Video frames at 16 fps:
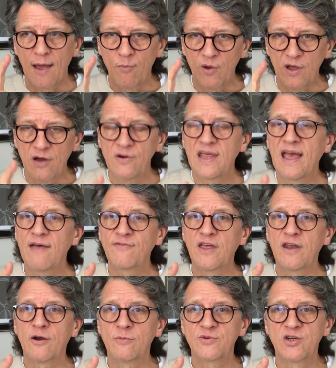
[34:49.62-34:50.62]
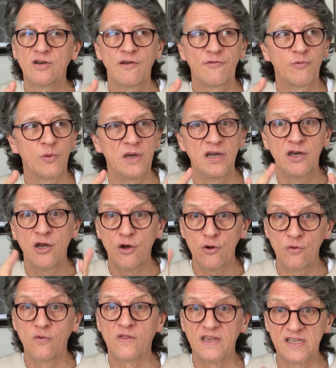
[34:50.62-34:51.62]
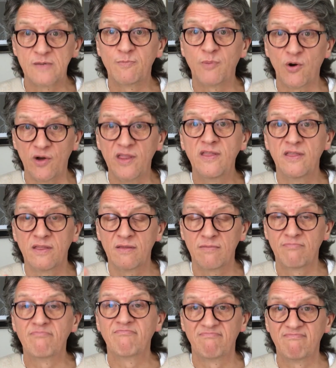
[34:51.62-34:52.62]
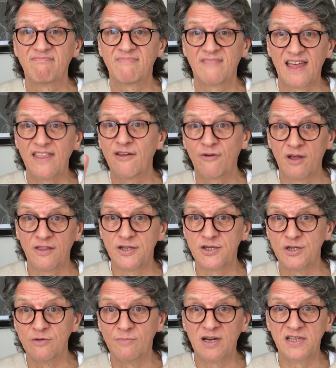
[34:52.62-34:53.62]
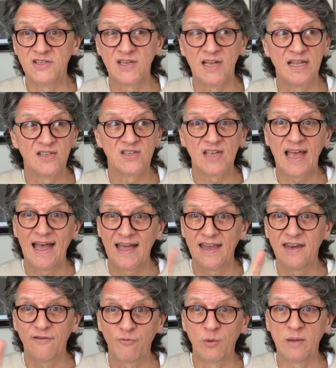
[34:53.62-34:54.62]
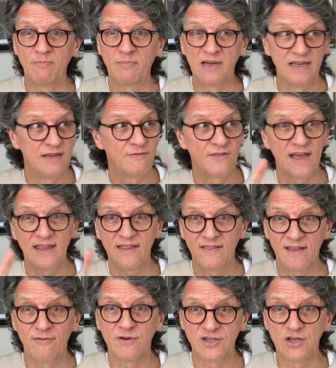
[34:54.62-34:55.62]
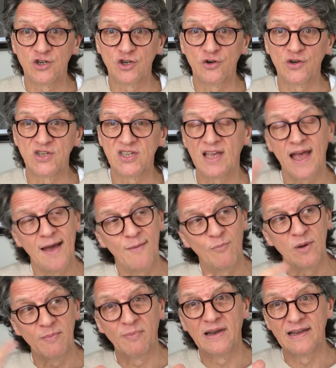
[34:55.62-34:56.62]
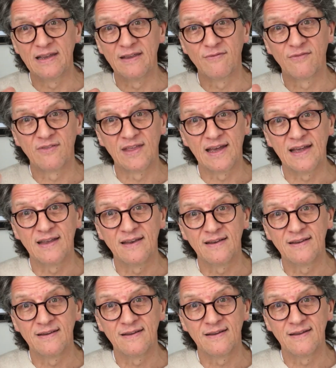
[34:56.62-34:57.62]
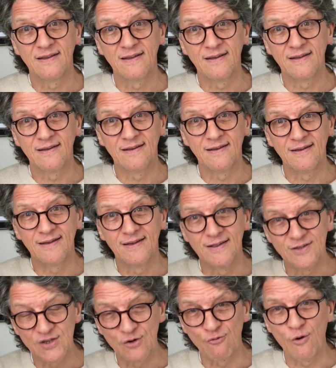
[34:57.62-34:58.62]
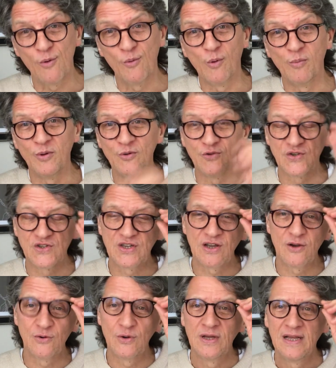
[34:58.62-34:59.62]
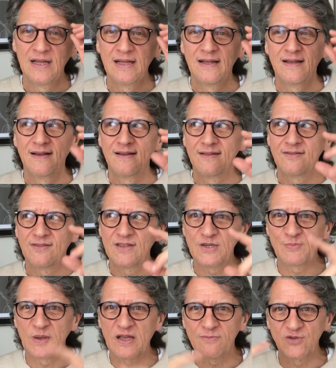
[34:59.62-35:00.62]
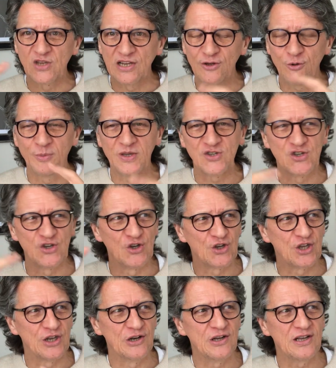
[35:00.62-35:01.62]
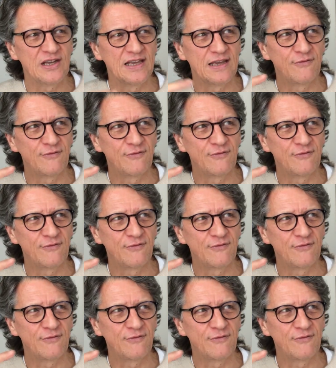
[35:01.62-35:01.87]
And we only have that option if we know this point, that there are the two mindsets, and if we believe that there is a choice and we believe that it's growable. So this becomes a little bit circular.